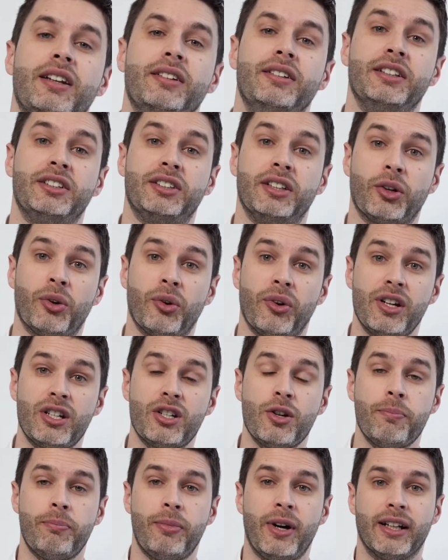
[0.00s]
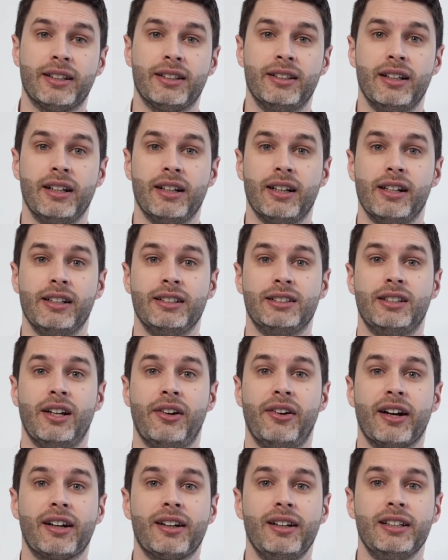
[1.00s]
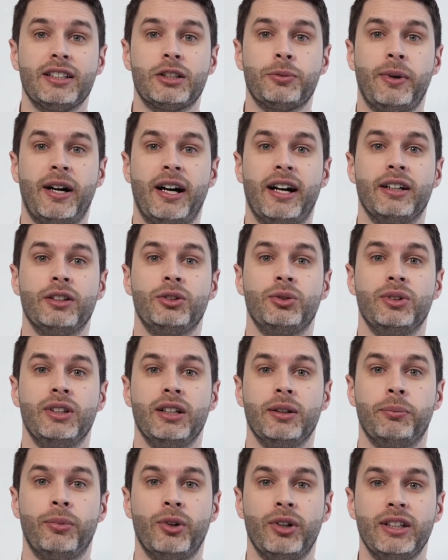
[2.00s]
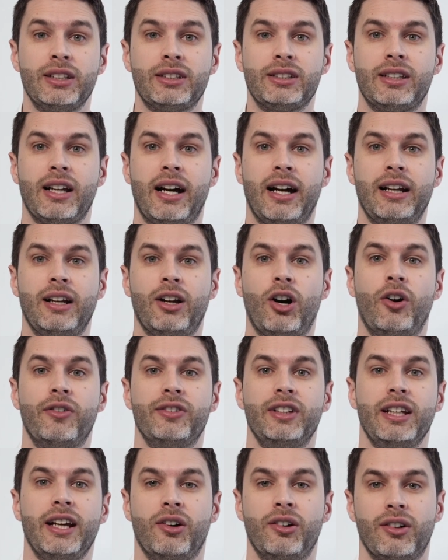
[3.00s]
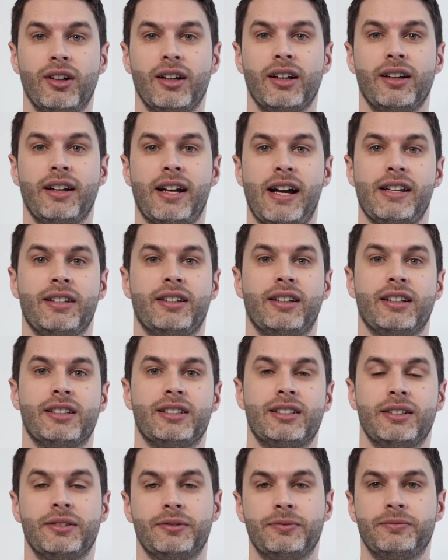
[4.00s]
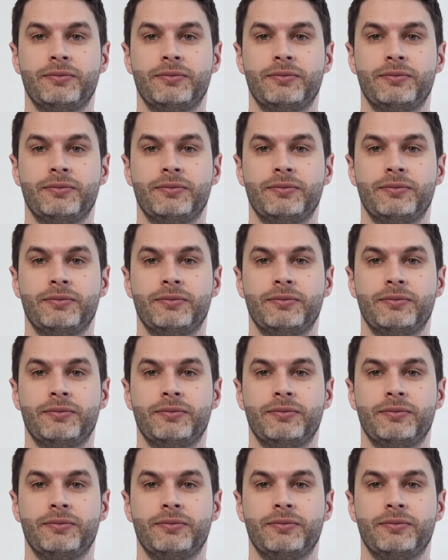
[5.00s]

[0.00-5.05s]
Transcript: This decoration pattern is directly inspired to the police style of the early 90s.